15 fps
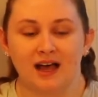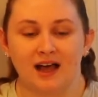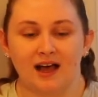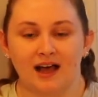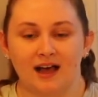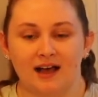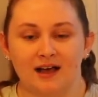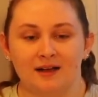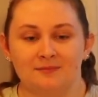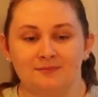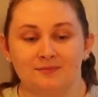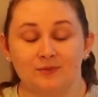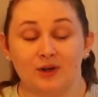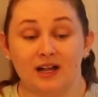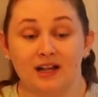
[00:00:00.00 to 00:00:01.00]

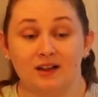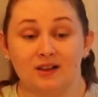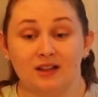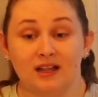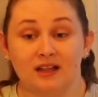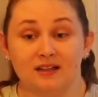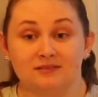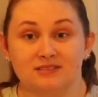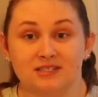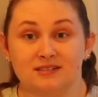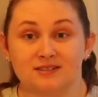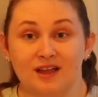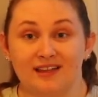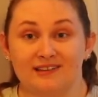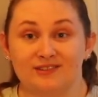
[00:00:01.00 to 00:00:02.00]
Well, this is
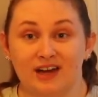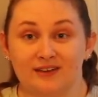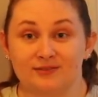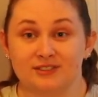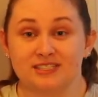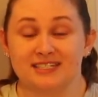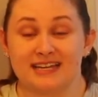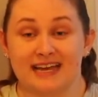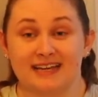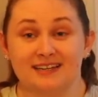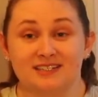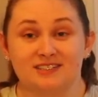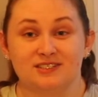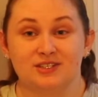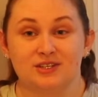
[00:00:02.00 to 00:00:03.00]
all I've got for
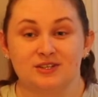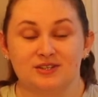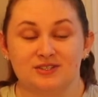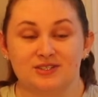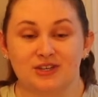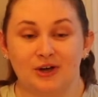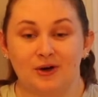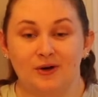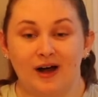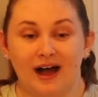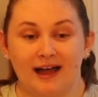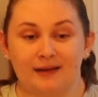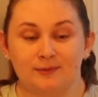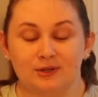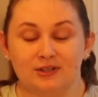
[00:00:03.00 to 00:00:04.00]
today. So
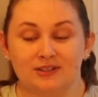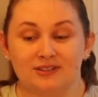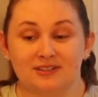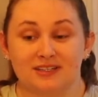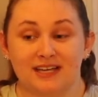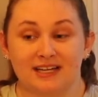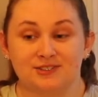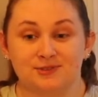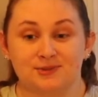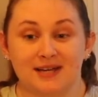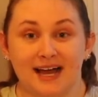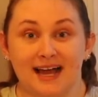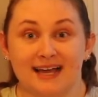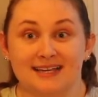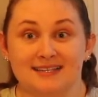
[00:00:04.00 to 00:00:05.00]
I will catch you
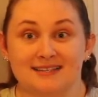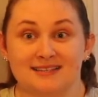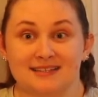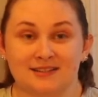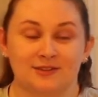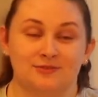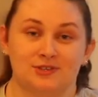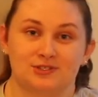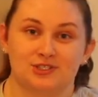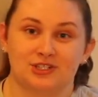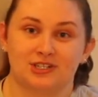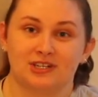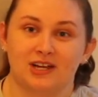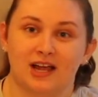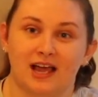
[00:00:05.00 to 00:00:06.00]
guys in the
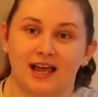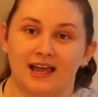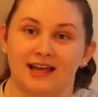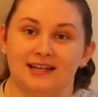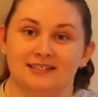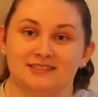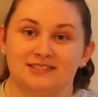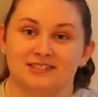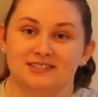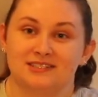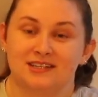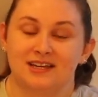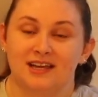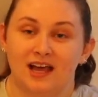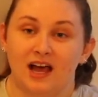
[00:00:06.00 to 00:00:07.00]
future. And
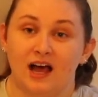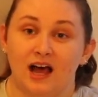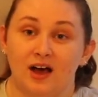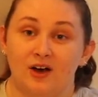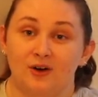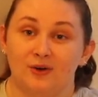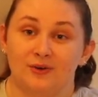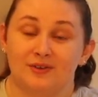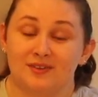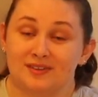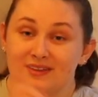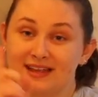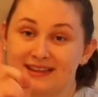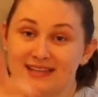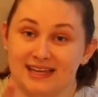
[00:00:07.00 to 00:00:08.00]

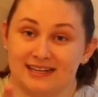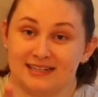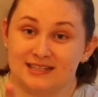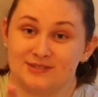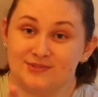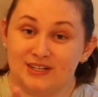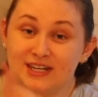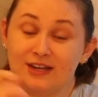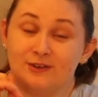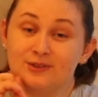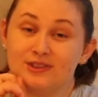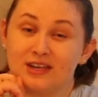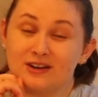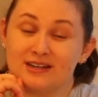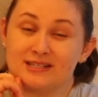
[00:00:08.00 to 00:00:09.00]
at the end of this video,
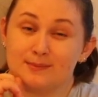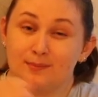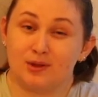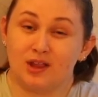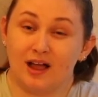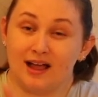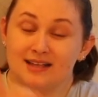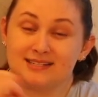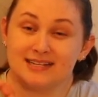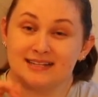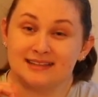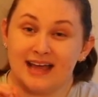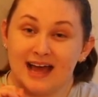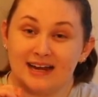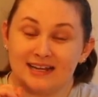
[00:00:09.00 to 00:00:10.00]
there is applause,
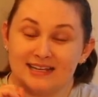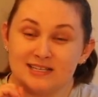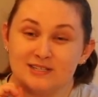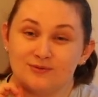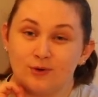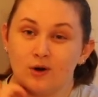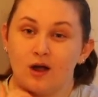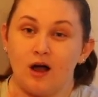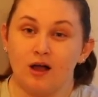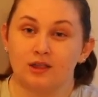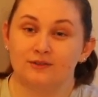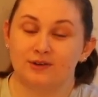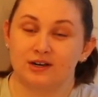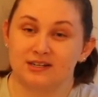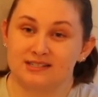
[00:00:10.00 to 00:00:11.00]
and that is for all
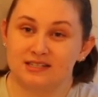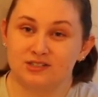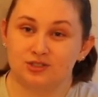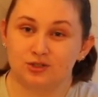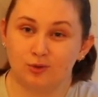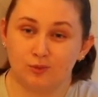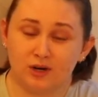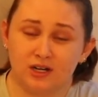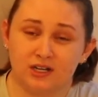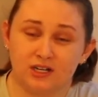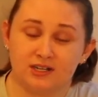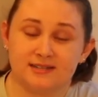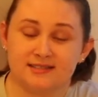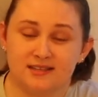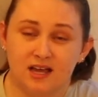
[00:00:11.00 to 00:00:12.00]
of our essential
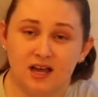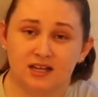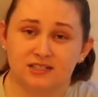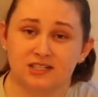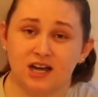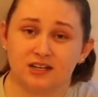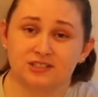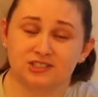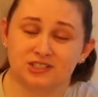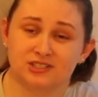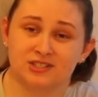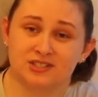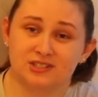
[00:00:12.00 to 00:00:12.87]
workers, doctors,